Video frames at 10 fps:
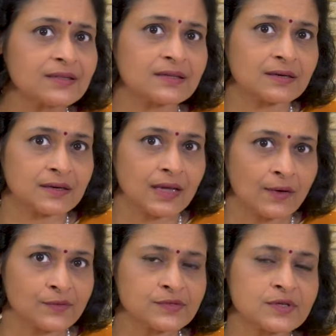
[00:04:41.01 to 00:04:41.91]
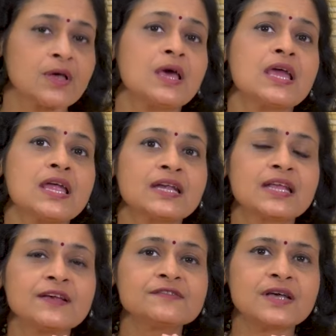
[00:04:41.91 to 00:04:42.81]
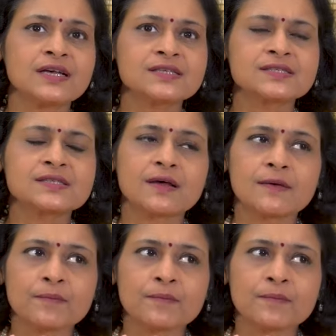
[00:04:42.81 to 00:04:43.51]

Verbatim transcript: the third house, it gives us